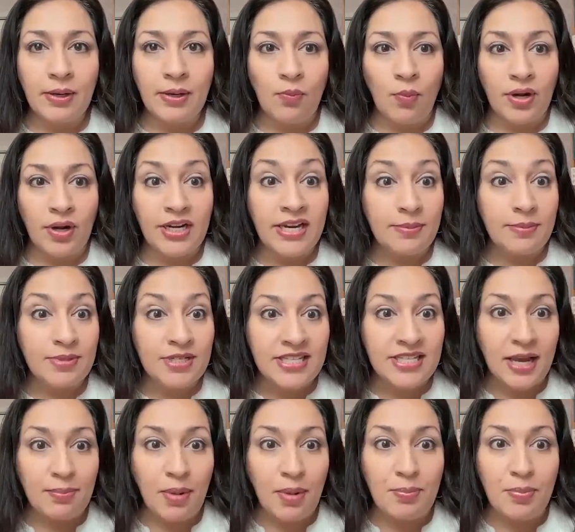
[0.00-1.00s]
wanted him to
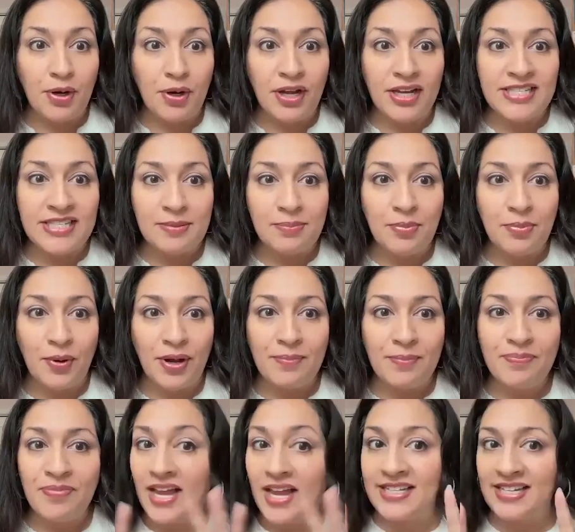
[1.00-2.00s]
sign my book at some point.
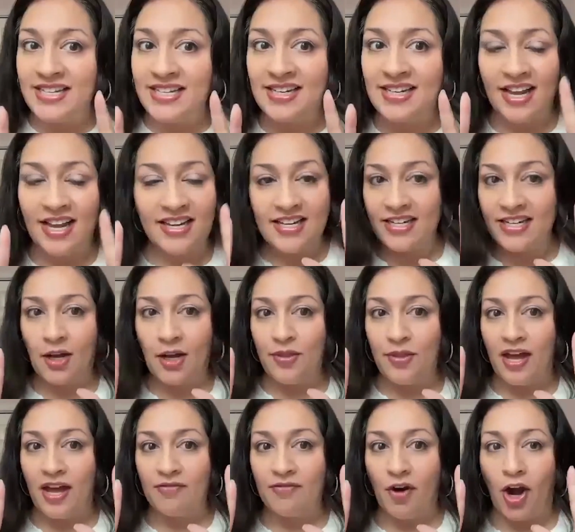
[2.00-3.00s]
I didn't go
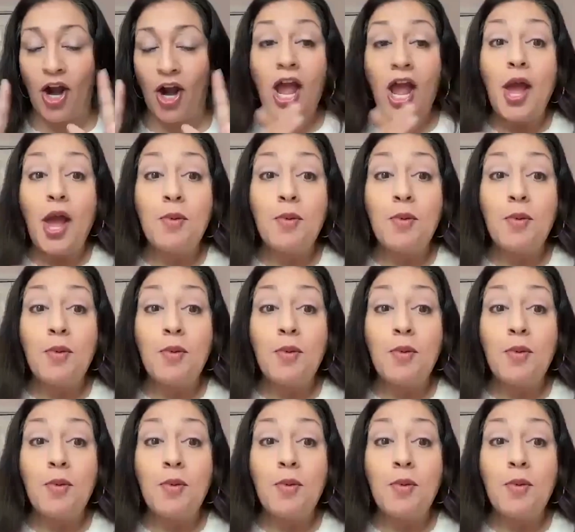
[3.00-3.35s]
that far.